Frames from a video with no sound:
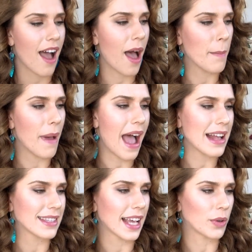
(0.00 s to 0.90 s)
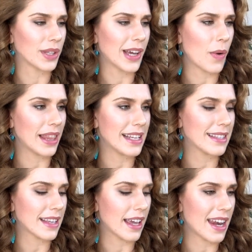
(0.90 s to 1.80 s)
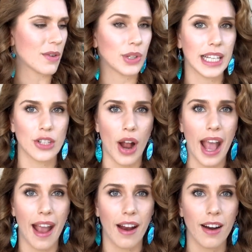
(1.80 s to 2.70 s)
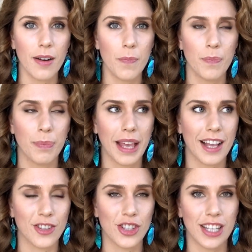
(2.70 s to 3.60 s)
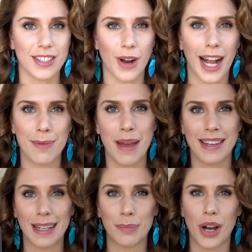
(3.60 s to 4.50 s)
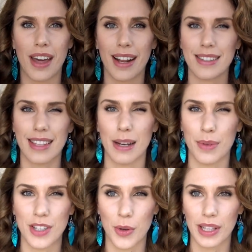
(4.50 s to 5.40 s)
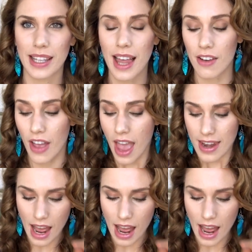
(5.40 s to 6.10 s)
um, has like really oily skin and really dry hair because she's recommending products that I would totally love.